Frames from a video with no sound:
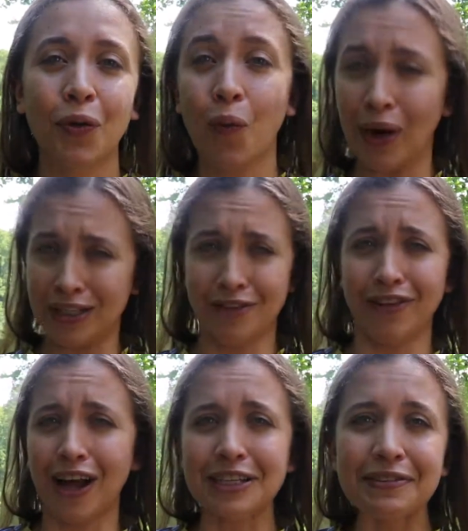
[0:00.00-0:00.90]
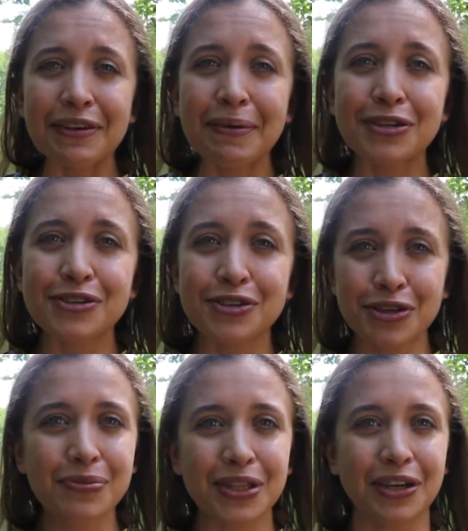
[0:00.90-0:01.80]
What does a philosophy major
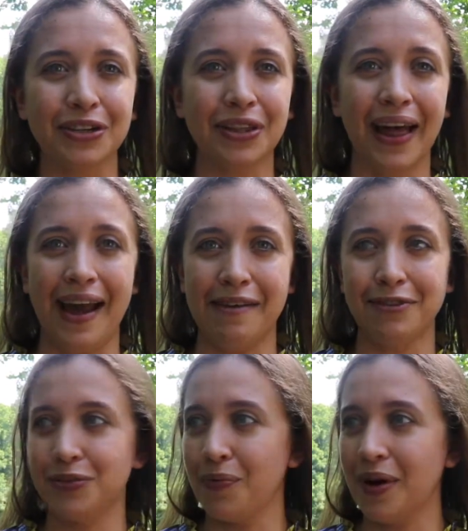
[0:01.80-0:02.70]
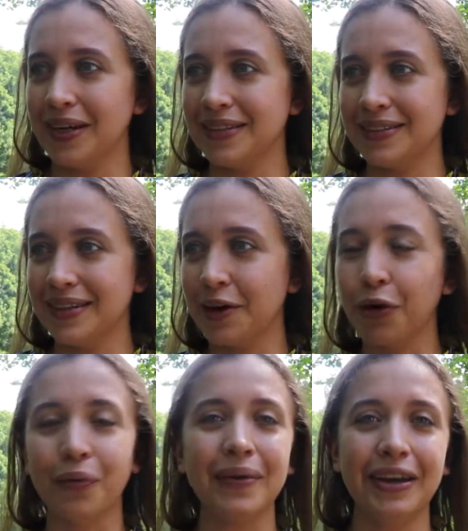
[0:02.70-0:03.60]
do with their lives? What is a
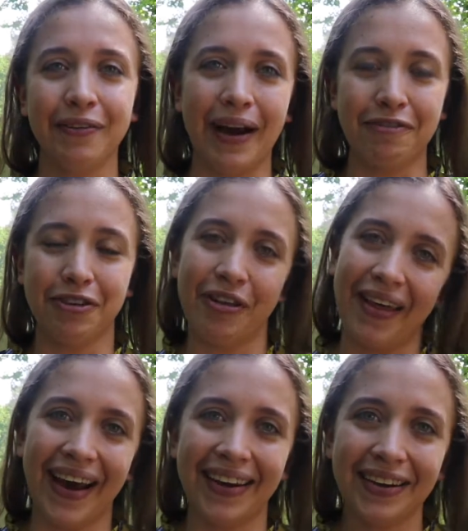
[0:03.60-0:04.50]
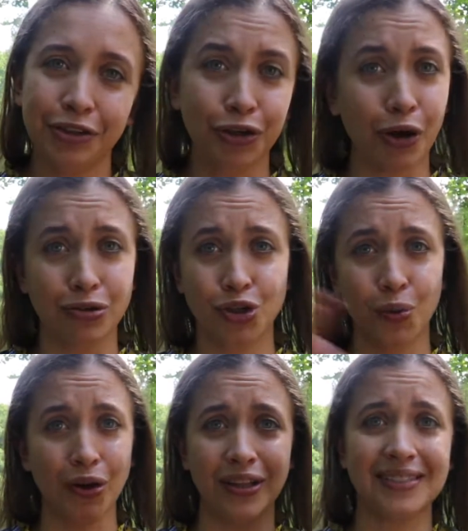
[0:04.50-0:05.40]
career after that? You go
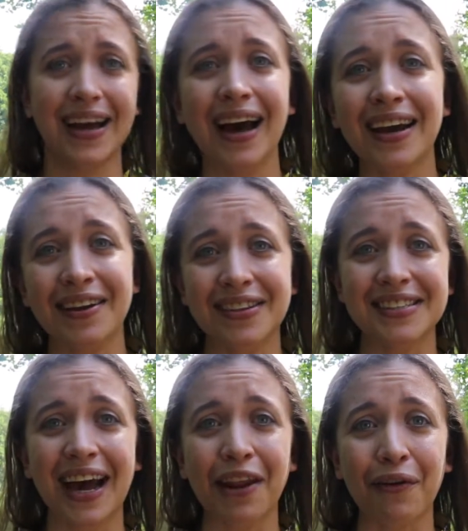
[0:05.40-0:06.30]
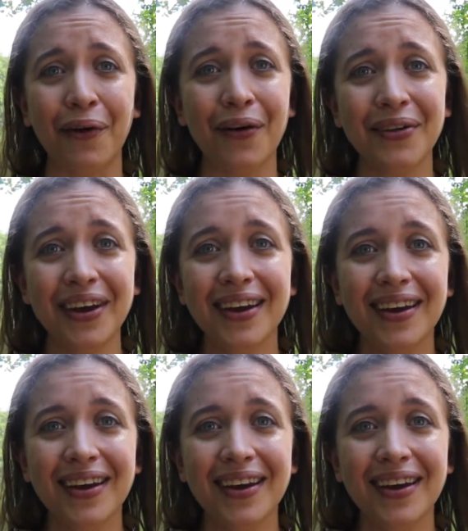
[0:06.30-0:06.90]
twirl a sign on the side of the road?